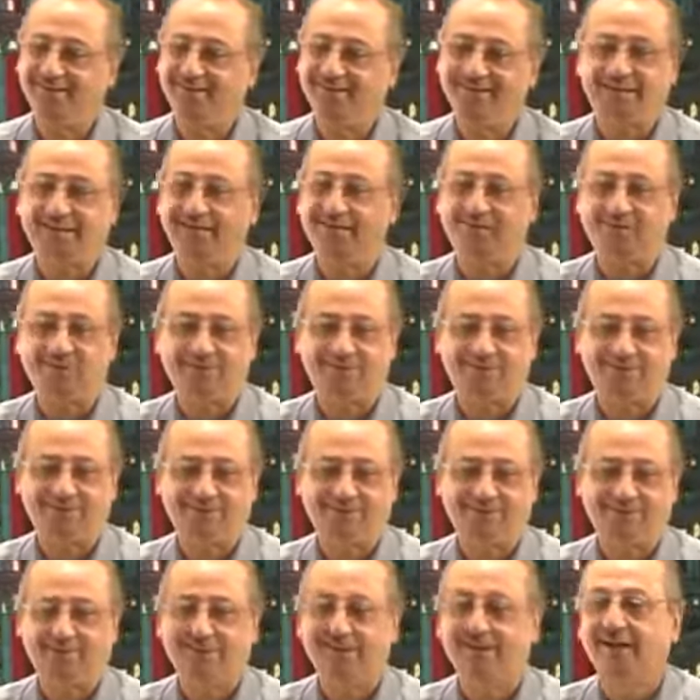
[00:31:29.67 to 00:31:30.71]
That's it.
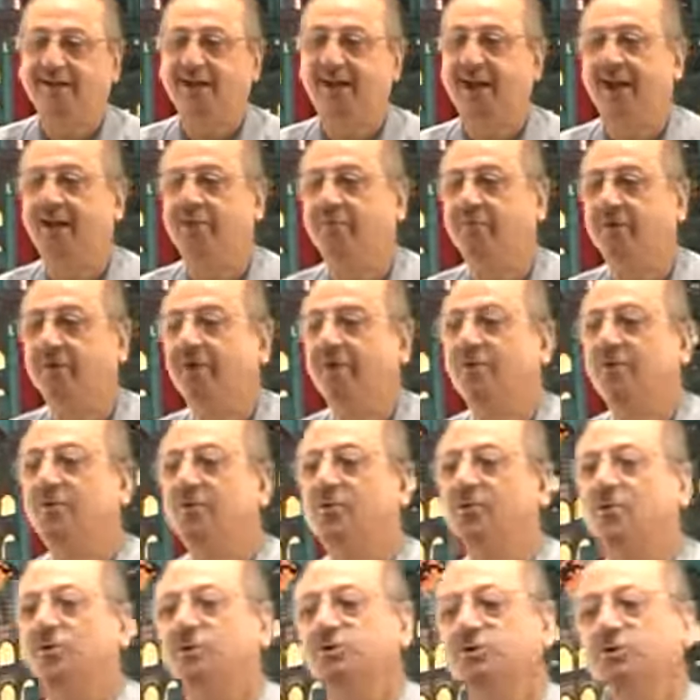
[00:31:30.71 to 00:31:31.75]
And when
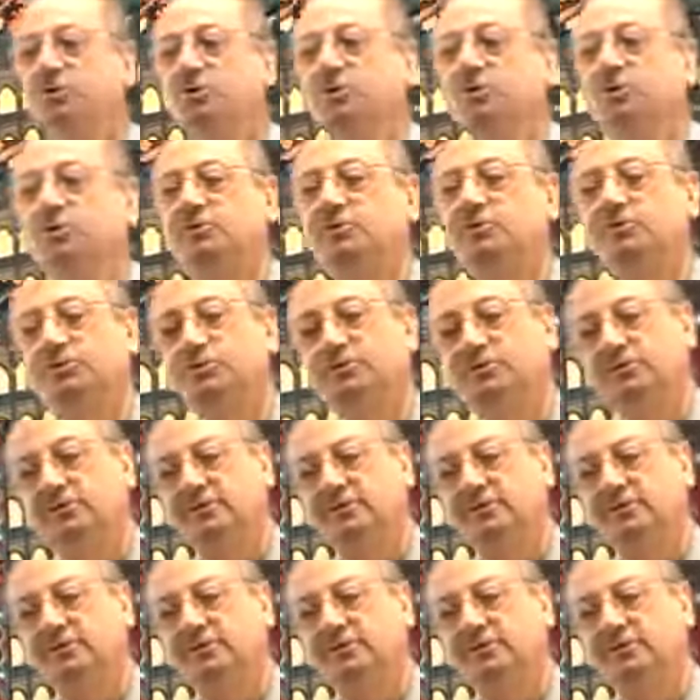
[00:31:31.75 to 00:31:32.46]
you use